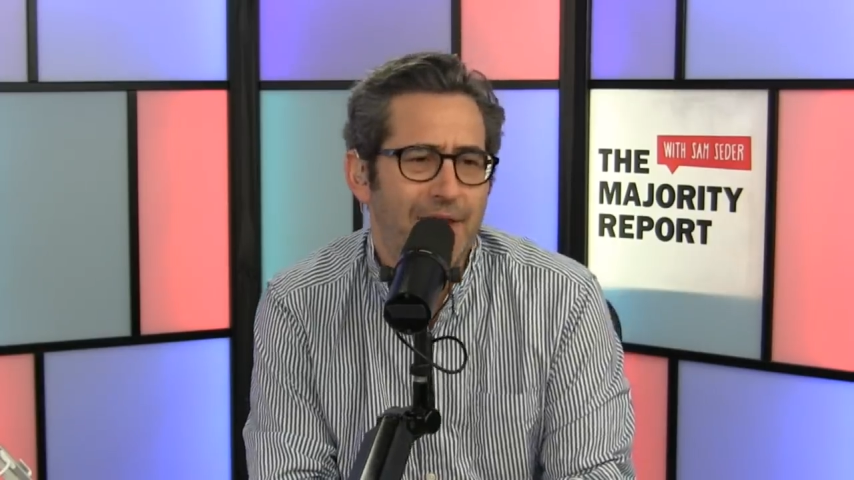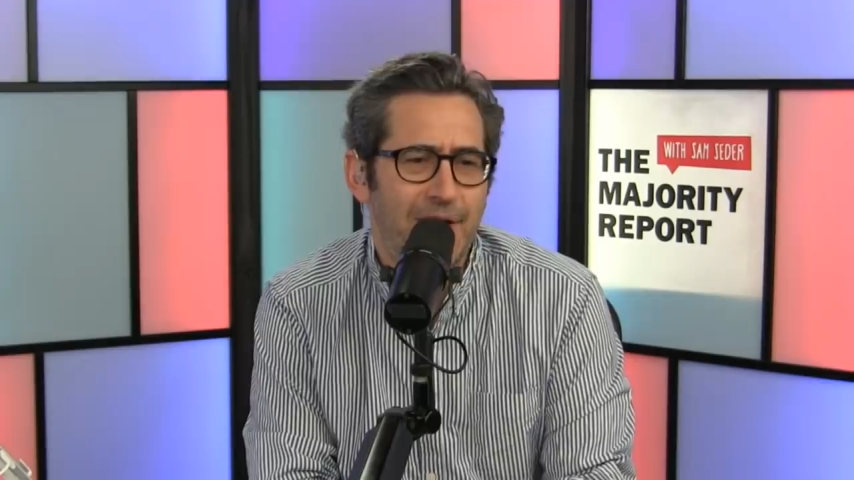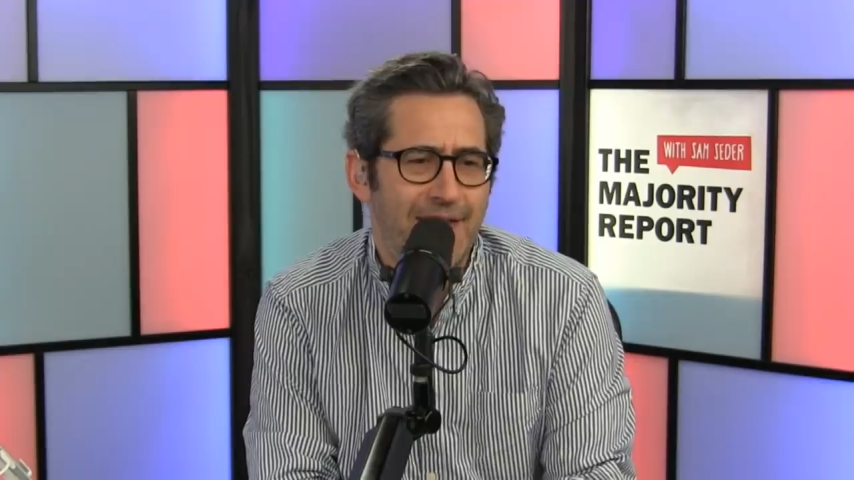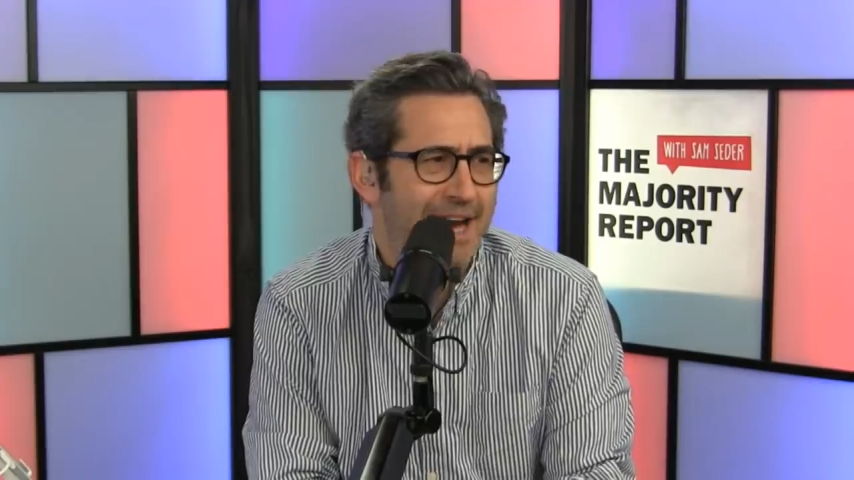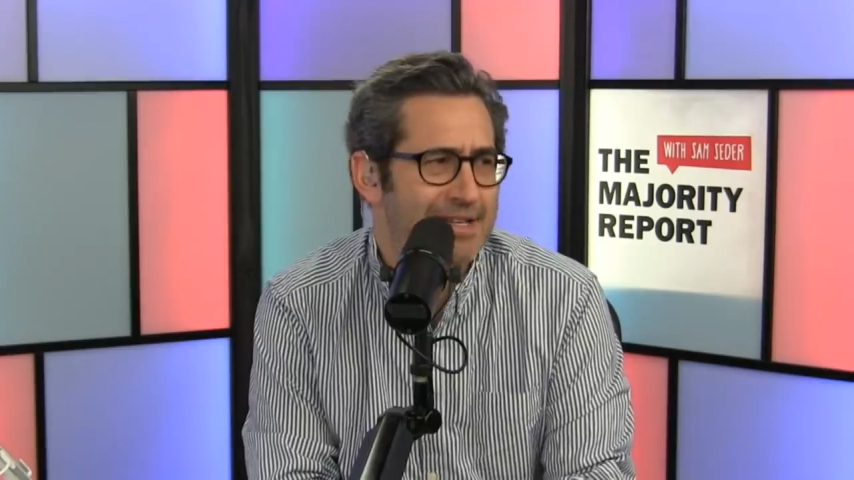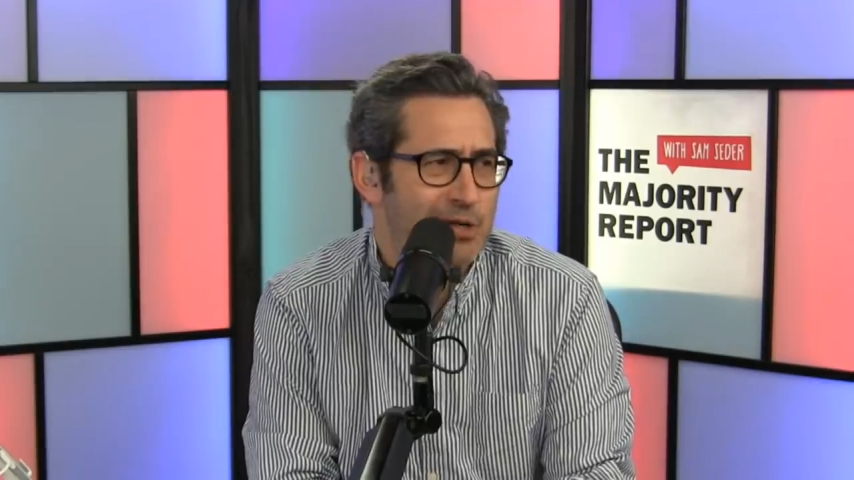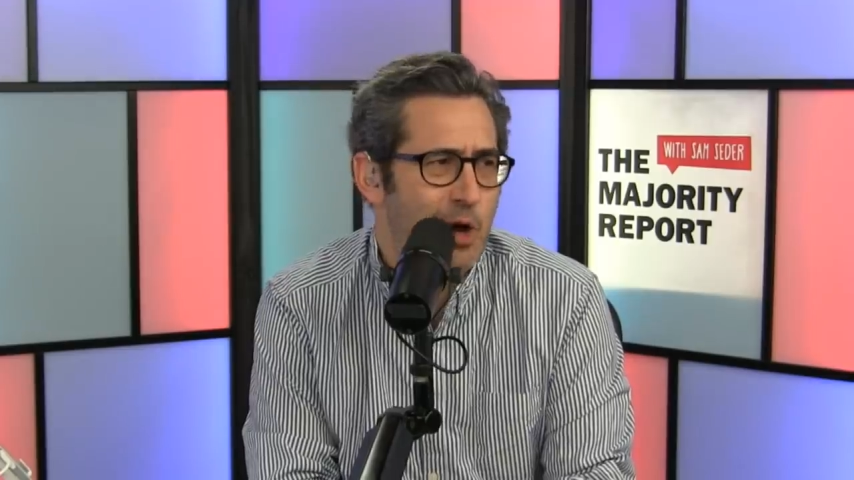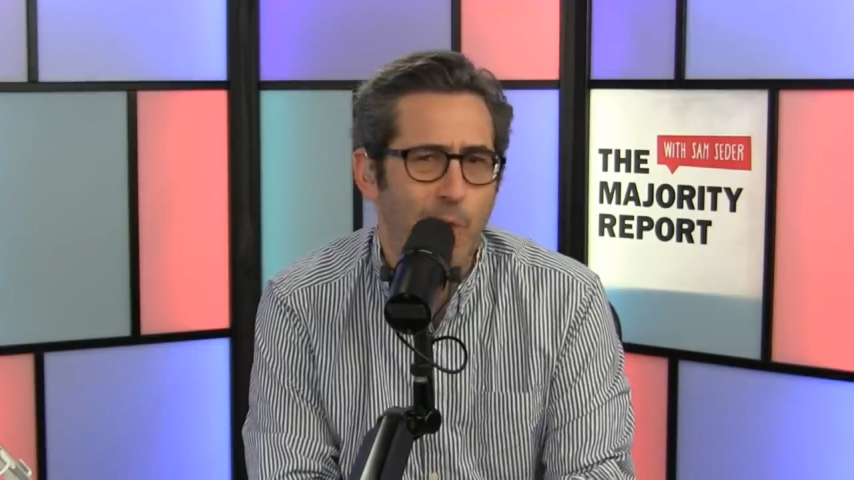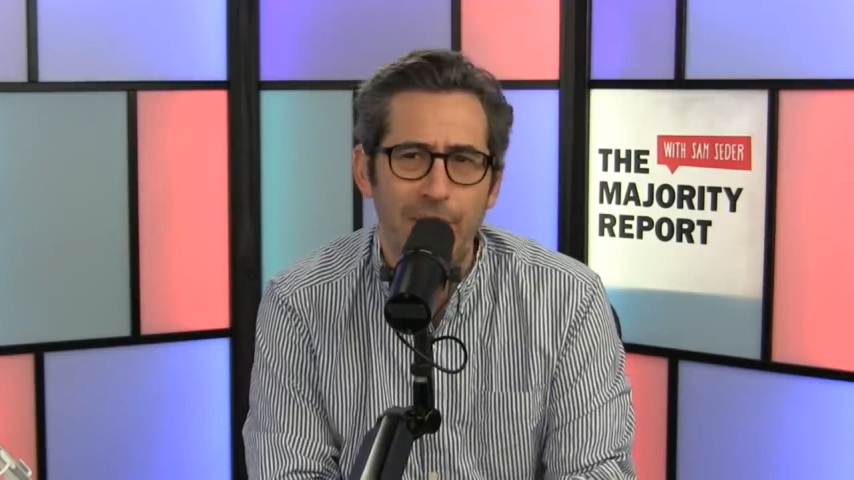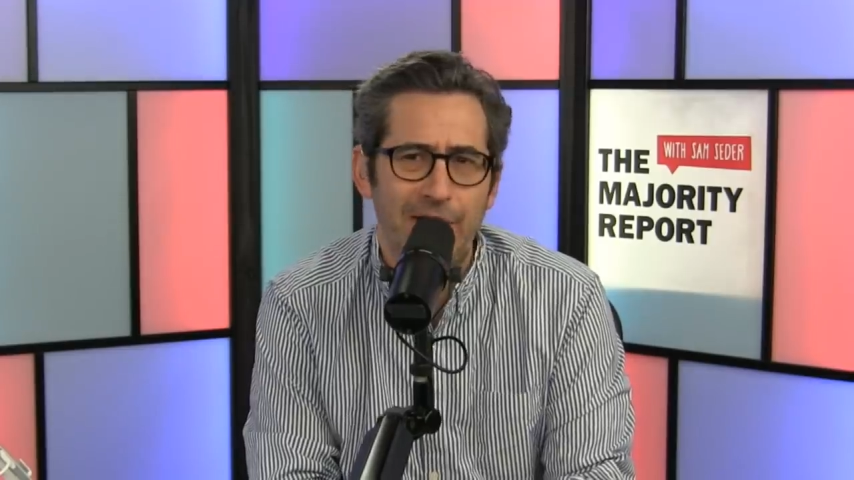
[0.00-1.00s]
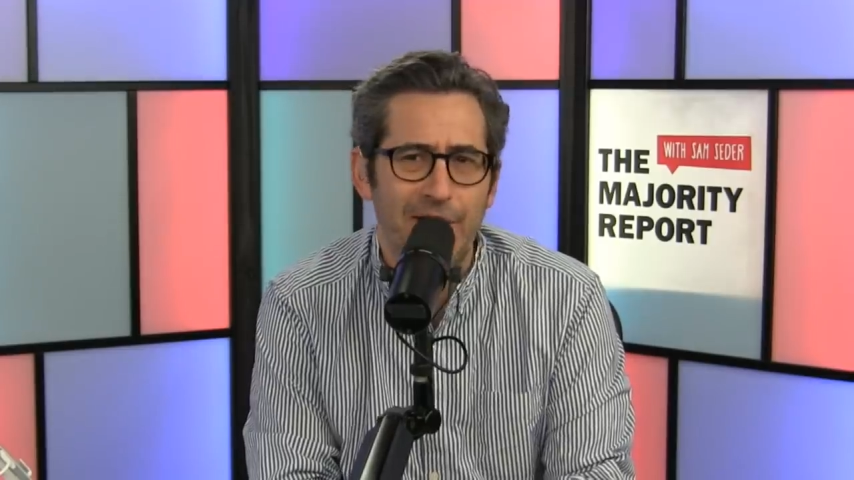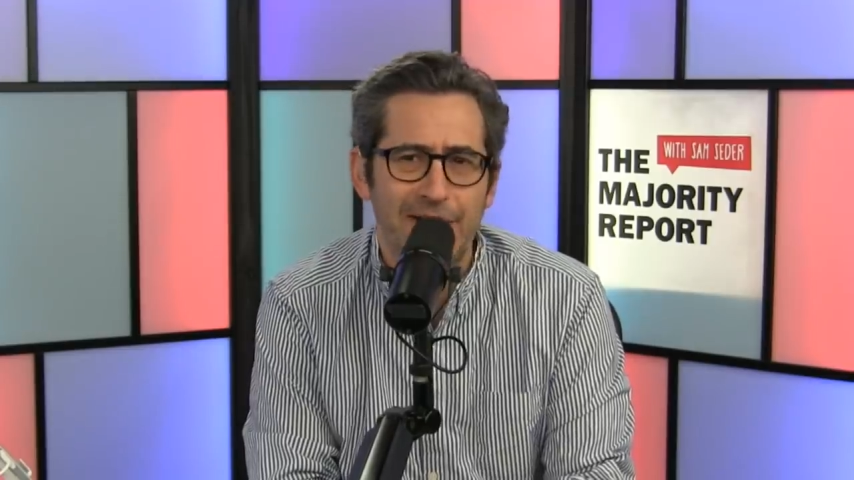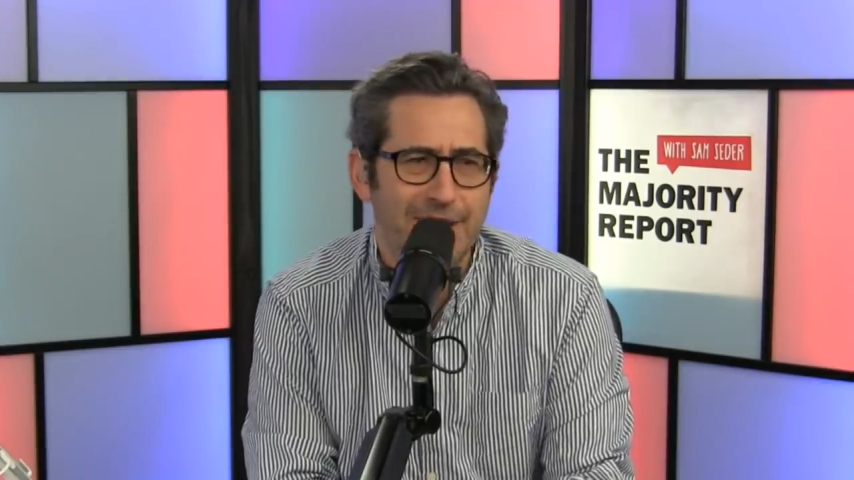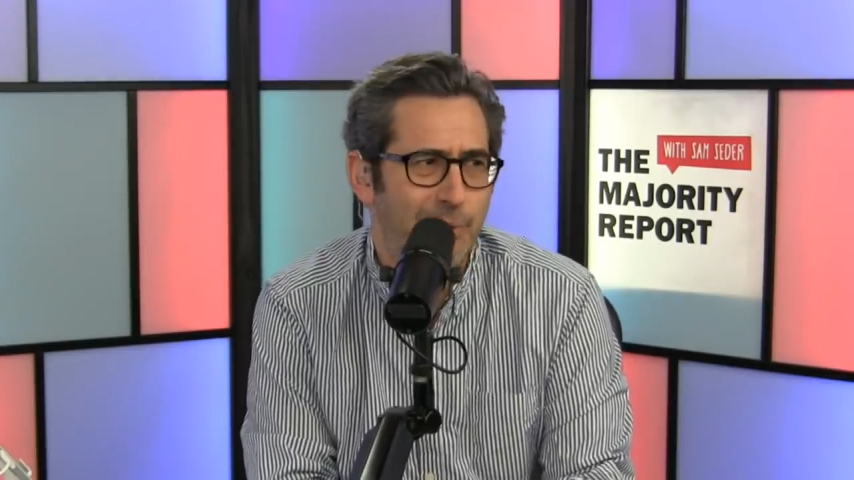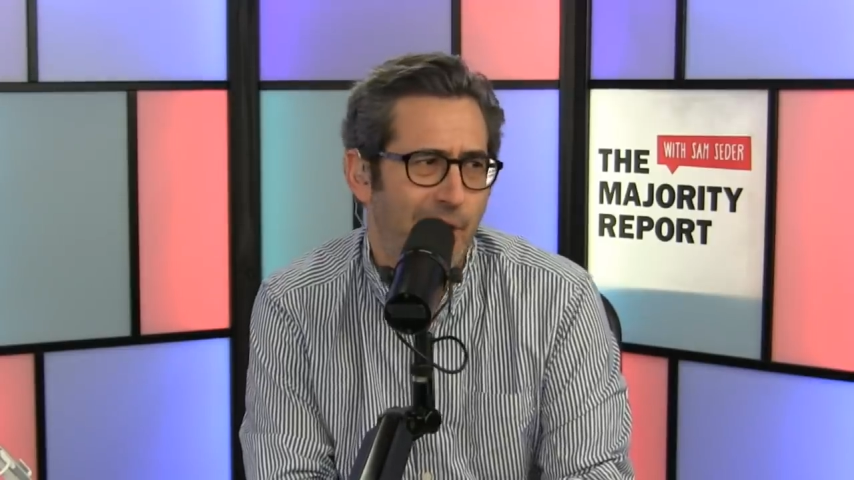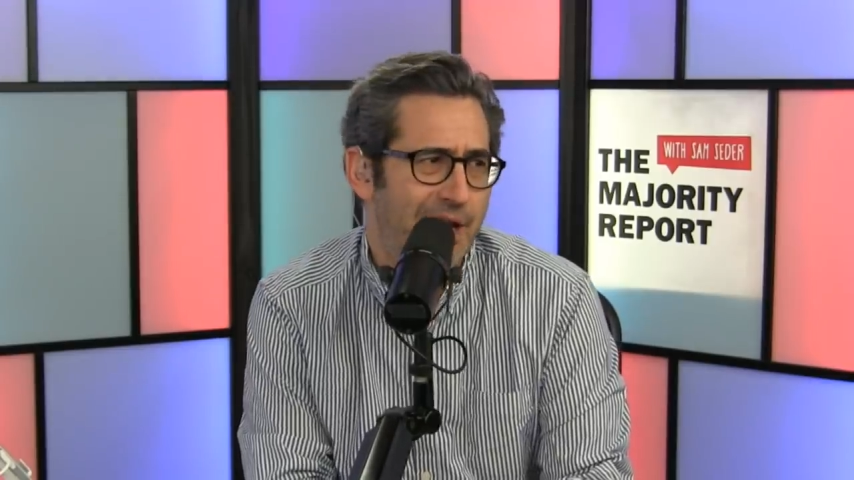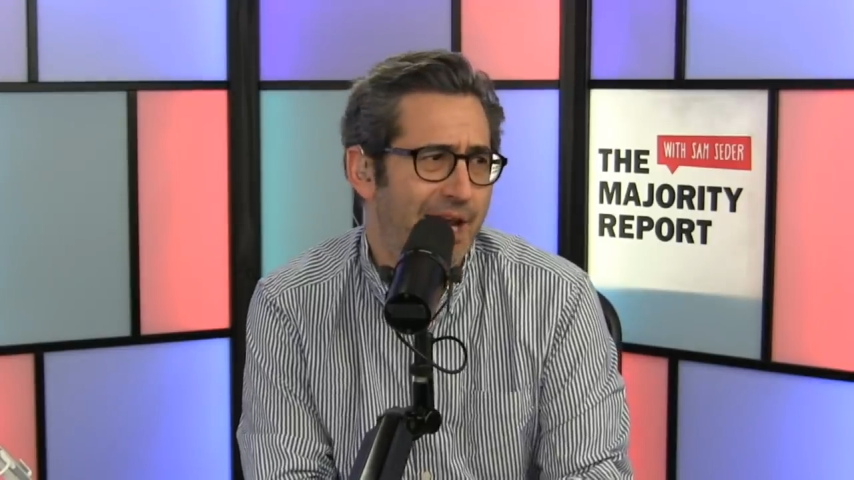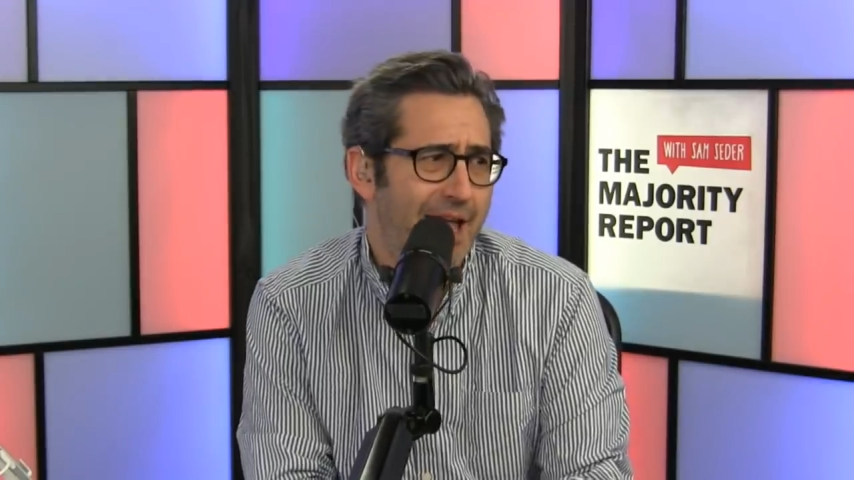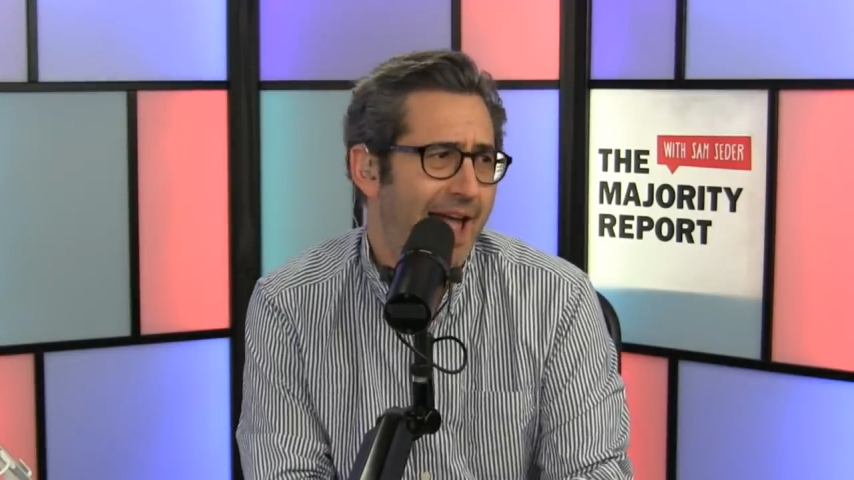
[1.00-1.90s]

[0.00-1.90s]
there that has no bearing to what